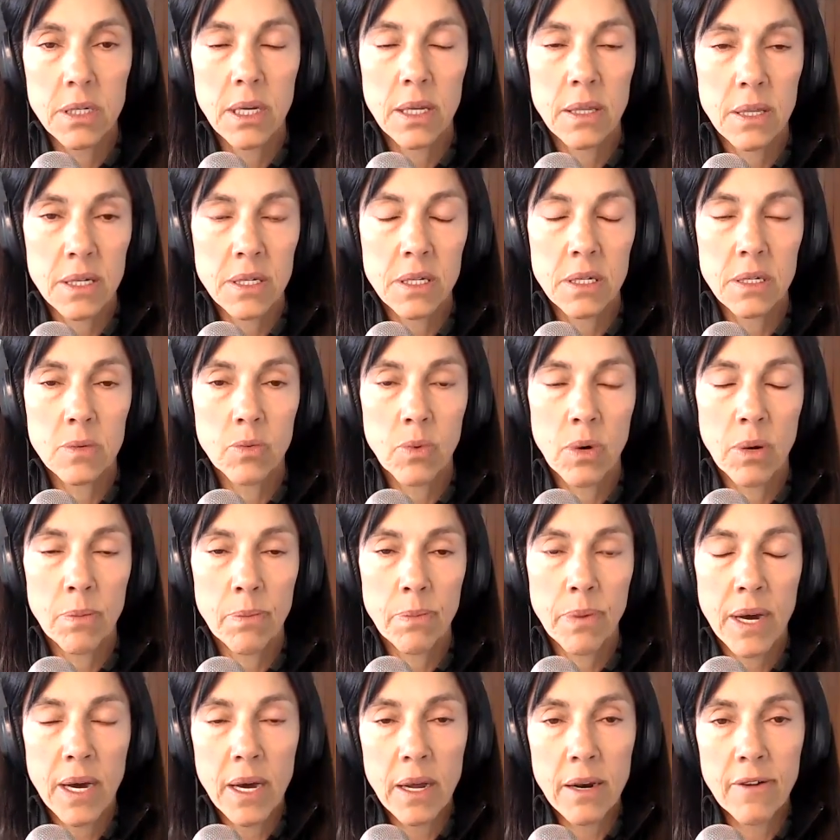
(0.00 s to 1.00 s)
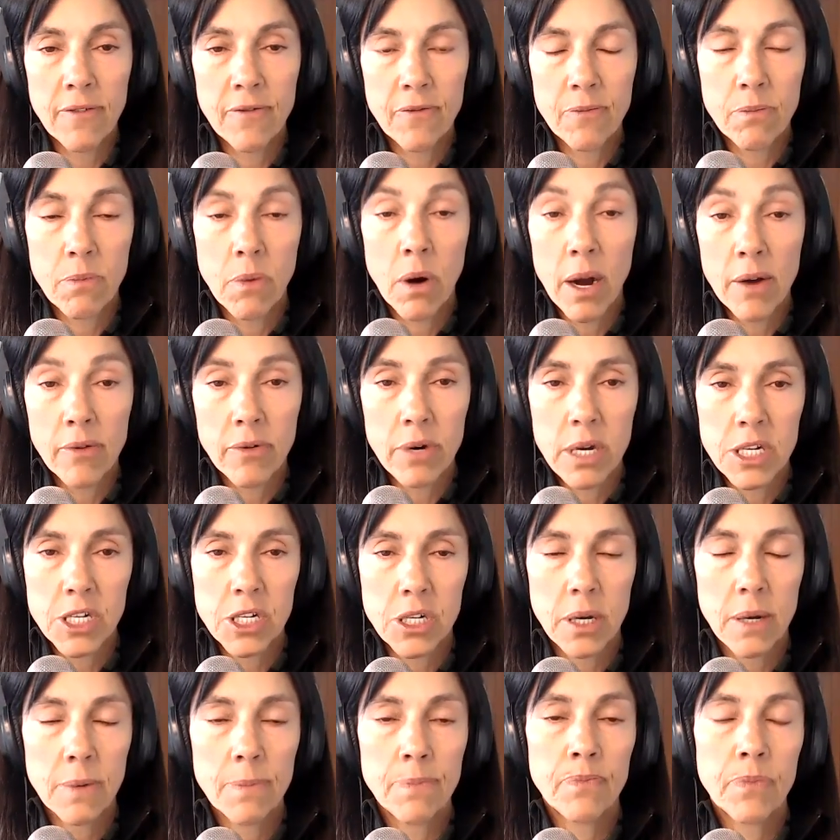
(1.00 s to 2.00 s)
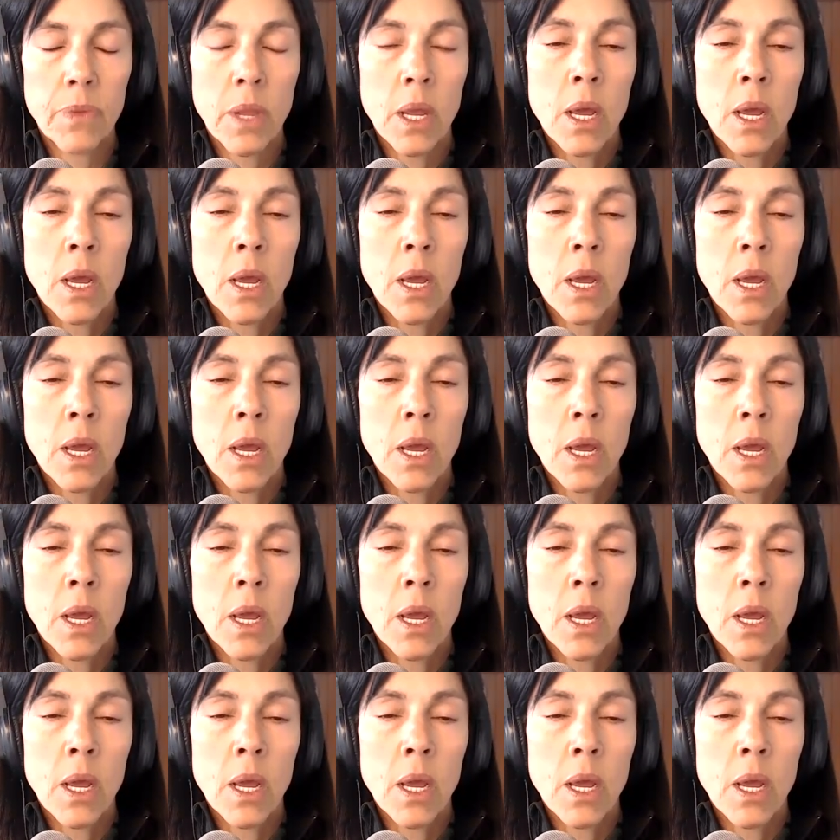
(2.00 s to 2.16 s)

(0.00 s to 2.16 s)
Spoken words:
And this is one part of my regime.